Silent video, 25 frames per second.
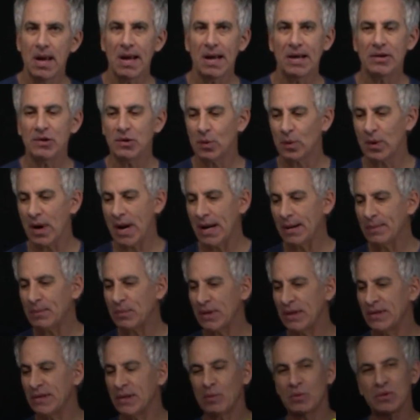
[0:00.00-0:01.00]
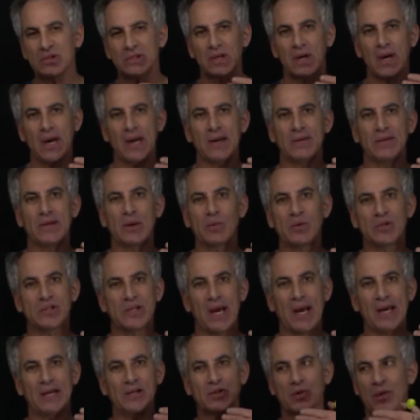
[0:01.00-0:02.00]
and you were able, and there was a, there was
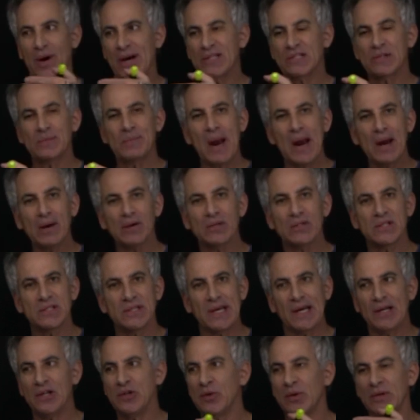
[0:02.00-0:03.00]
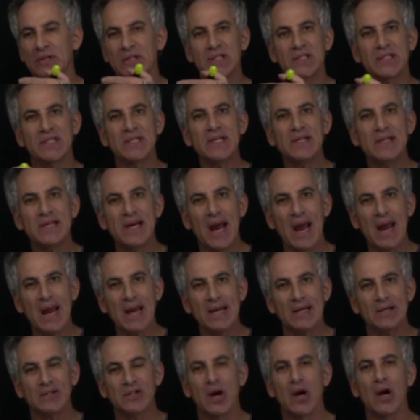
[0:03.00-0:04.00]
a transparency, and you could see the
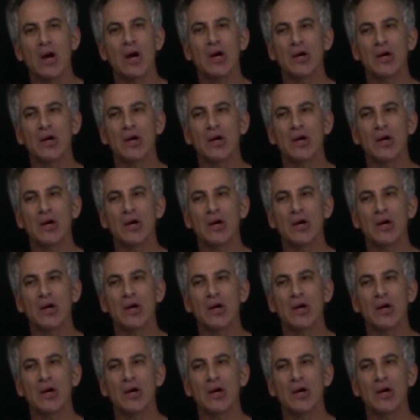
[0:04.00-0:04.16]
age,